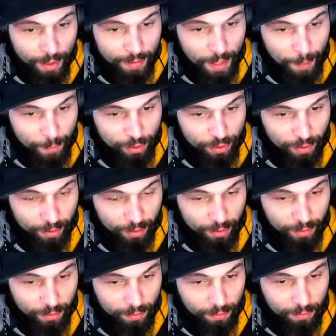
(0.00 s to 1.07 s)
damage dealer
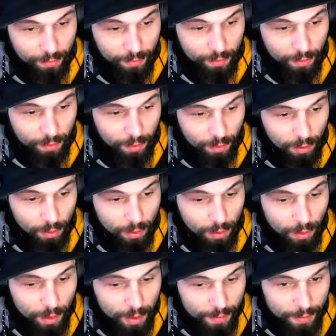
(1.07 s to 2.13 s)

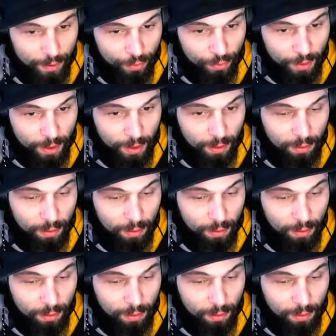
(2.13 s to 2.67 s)
in the arena.